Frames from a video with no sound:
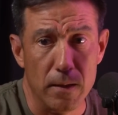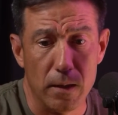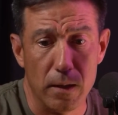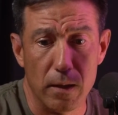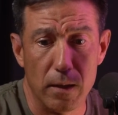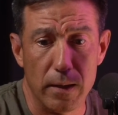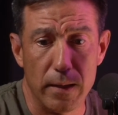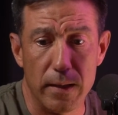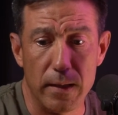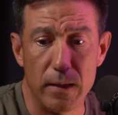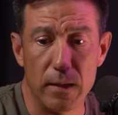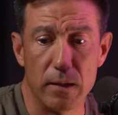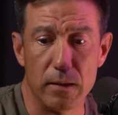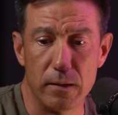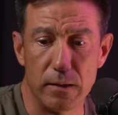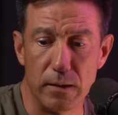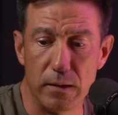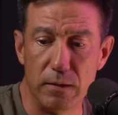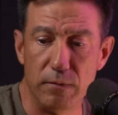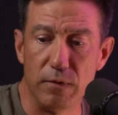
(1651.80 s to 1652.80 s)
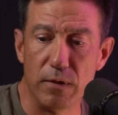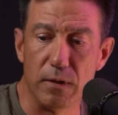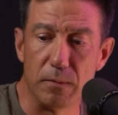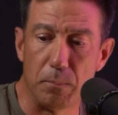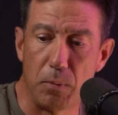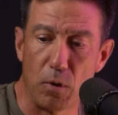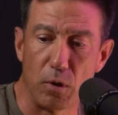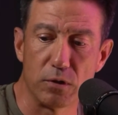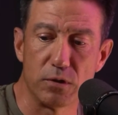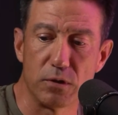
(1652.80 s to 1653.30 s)
And even in
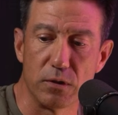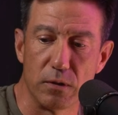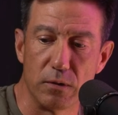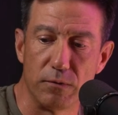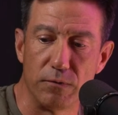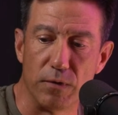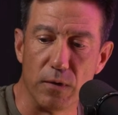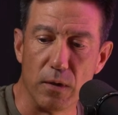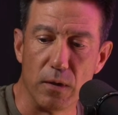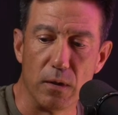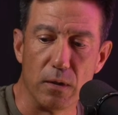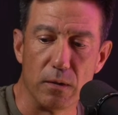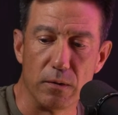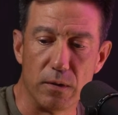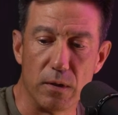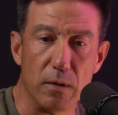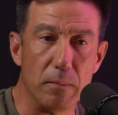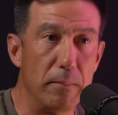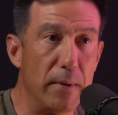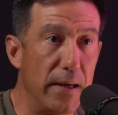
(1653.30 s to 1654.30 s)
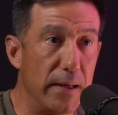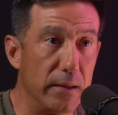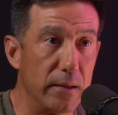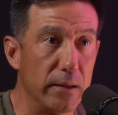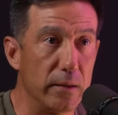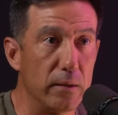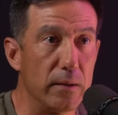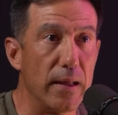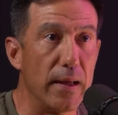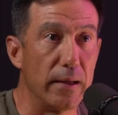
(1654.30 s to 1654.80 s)
parts of the
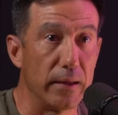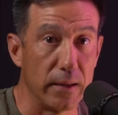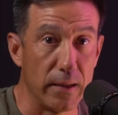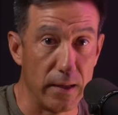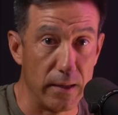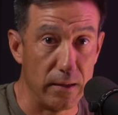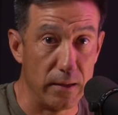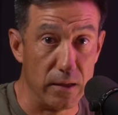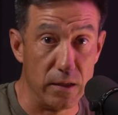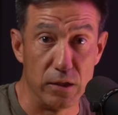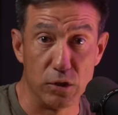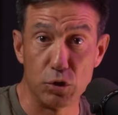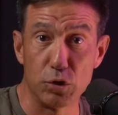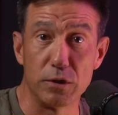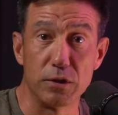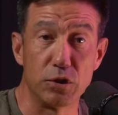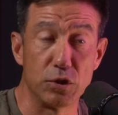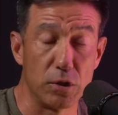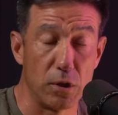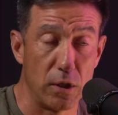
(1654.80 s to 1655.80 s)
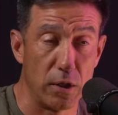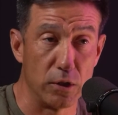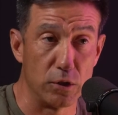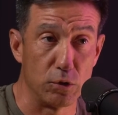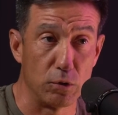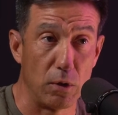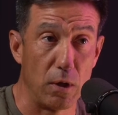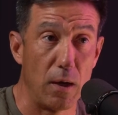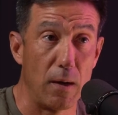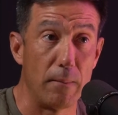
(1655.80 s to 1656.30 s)
mainland that kind of initially saw a
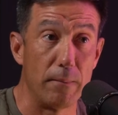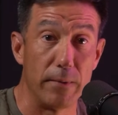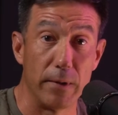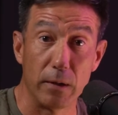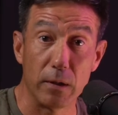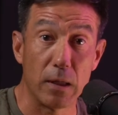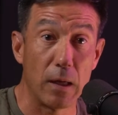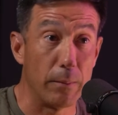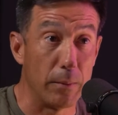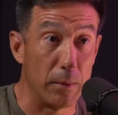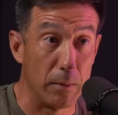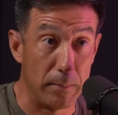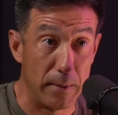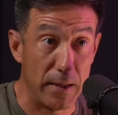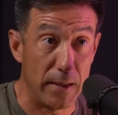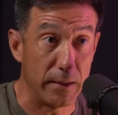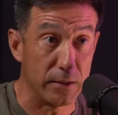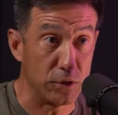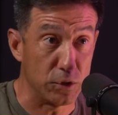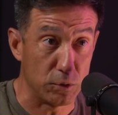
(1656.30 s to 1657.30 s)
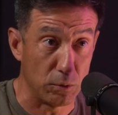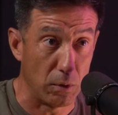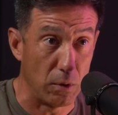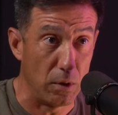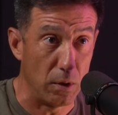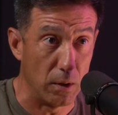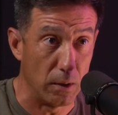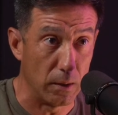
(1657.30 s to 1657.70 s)
drop, they're coming back strong.